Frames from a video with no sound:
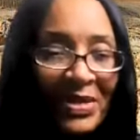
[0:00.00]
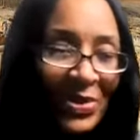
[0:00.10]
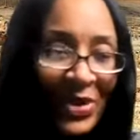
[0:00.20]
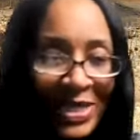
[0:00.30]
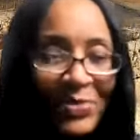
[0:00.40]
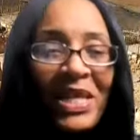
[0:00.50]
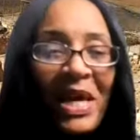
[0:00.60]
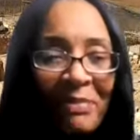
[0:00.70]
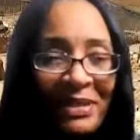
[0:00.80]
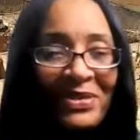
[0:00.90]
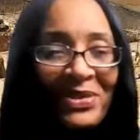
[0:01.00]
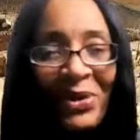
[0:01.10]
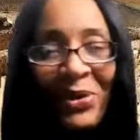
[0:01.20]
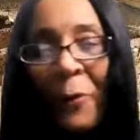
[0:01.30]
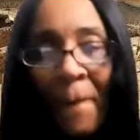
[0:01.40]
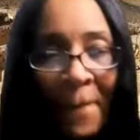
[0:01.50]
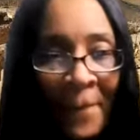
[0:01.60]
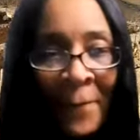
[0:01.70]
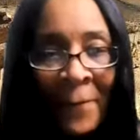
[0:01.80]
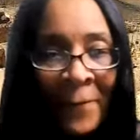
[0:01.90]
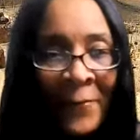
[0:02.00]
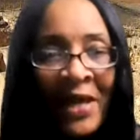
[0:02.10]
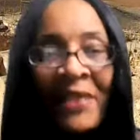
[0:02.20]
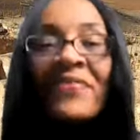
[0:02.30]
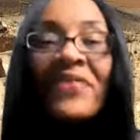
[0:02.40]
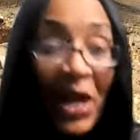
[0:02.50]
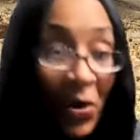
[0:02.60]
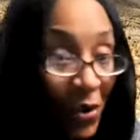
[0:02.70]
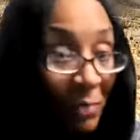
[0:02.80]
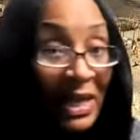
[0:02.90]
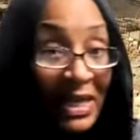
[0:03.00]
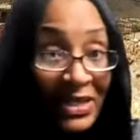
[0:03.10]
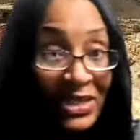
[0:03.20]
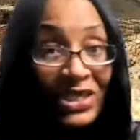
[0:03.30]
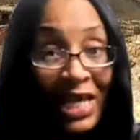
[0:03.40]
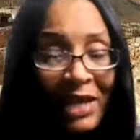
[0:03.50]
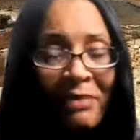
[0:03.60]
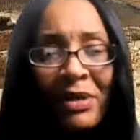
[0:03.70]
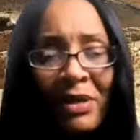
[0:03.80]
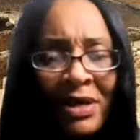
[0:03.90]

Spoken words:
So guess what happened in turn? They were made ashamed.